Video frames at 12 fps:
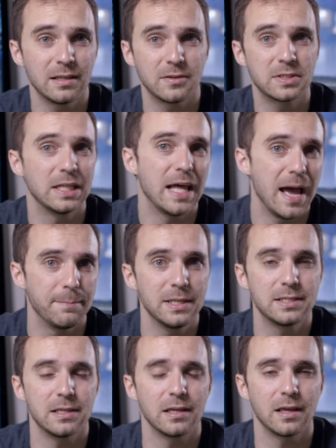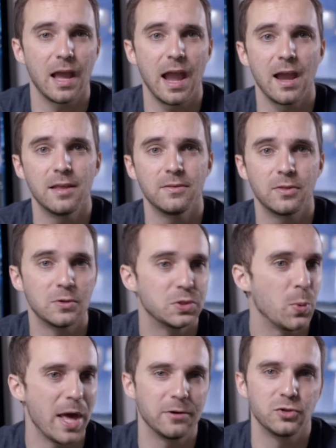There's a lot missing and there's
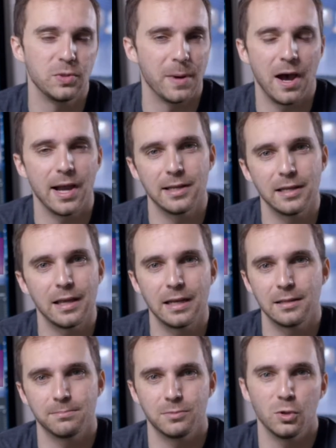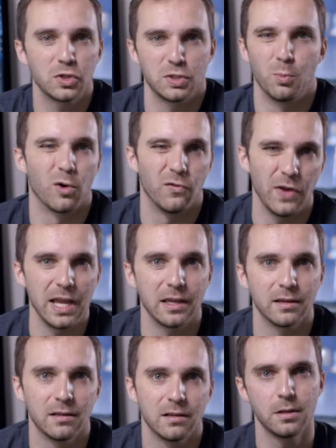no energy behind it and it looks more
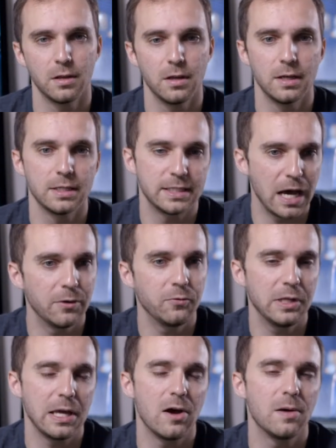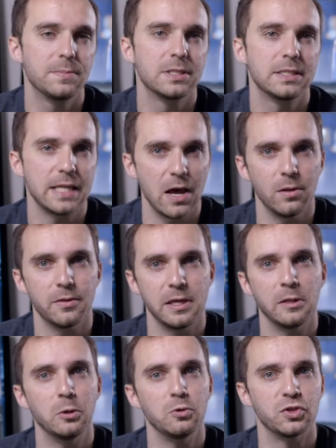fake. Sound really helps sell the
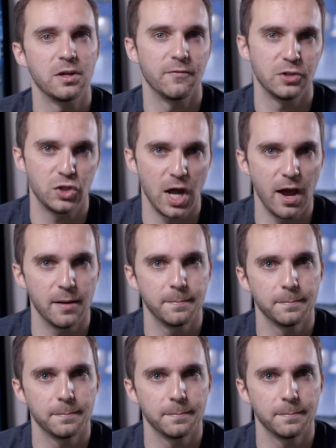illusion of a shot.